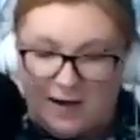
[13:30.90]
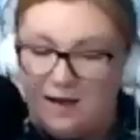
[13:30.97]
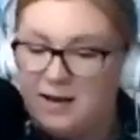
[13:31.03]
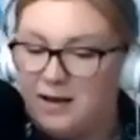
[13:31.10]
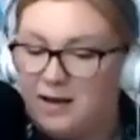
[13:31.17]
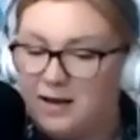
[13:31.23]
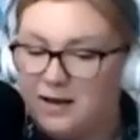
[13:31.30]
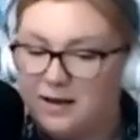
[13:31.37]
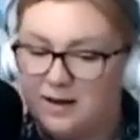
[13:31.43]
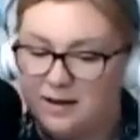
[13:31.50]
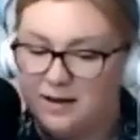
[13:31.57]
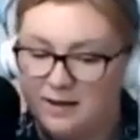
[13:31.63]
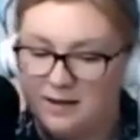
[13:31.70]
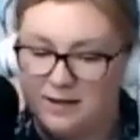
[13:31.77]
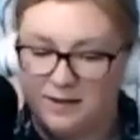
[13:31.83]

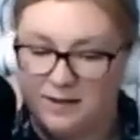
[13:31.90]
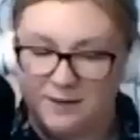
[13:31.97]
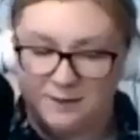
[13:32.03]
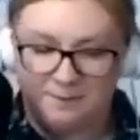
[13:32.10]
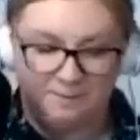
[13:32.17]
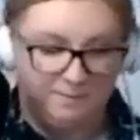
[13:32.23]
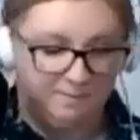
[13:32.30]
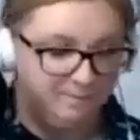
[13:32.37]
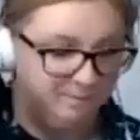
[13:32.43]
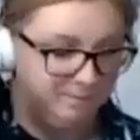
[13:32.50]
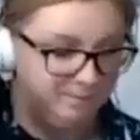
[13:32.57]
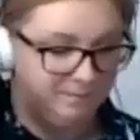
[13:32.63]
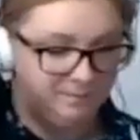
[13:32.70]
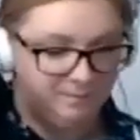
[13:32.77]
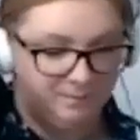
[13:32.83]

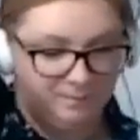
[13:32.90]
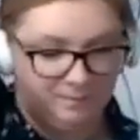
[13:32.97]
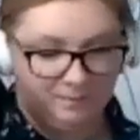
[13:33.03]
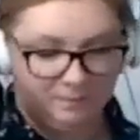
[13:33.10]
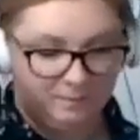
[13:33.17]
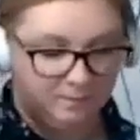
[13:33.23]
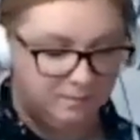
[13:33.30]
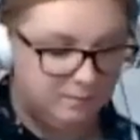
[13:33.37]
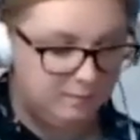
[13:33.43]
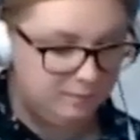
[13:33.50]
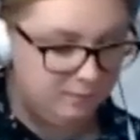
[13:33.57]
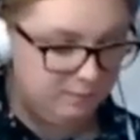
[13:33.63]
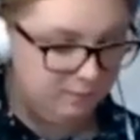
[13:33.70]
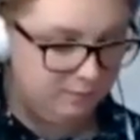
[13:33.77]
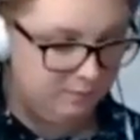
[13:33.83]

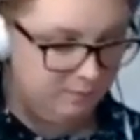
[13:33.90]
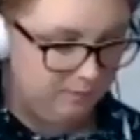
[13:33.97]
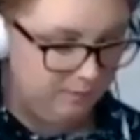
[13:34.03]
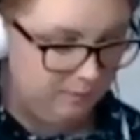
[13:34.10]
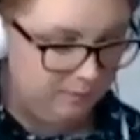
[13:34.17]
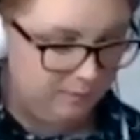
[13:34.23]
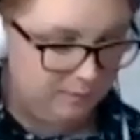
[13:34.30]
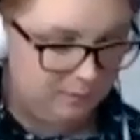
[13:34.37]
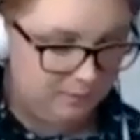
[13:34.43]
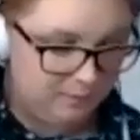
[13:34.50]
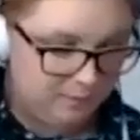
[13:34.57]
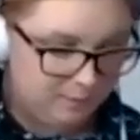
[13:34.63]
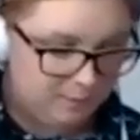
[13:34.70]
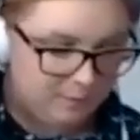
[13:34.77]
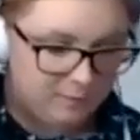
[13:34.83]

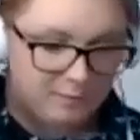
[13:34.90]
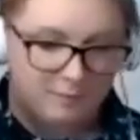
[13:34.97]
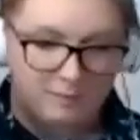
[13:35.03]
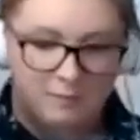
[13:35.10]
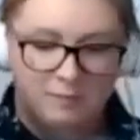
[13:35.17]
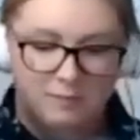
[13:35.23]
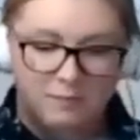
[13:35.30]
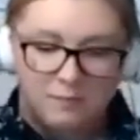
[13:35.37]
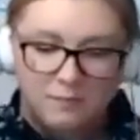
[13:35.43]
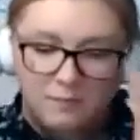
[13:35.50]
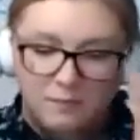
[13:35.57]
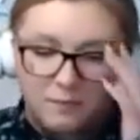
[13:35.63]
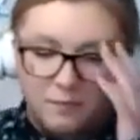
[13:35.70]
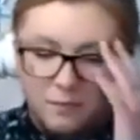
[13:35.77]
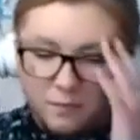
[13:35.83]

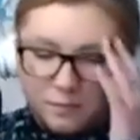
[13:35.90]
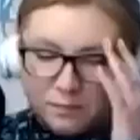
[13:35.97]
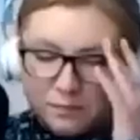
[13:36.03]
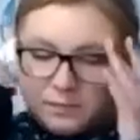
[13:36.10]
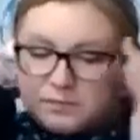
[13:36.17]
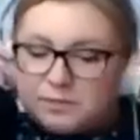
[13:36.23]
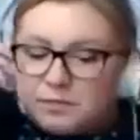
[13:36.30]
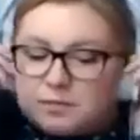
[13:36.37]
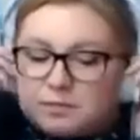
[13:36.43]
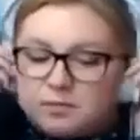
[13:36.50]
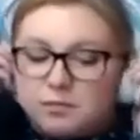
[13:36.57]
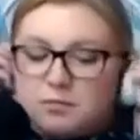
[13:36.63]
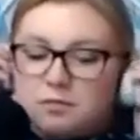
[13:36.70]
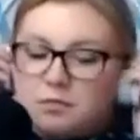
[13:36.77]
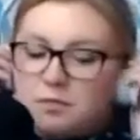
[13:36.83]

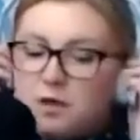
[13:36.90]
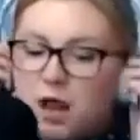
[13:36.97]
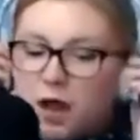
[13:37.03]
(not speaking)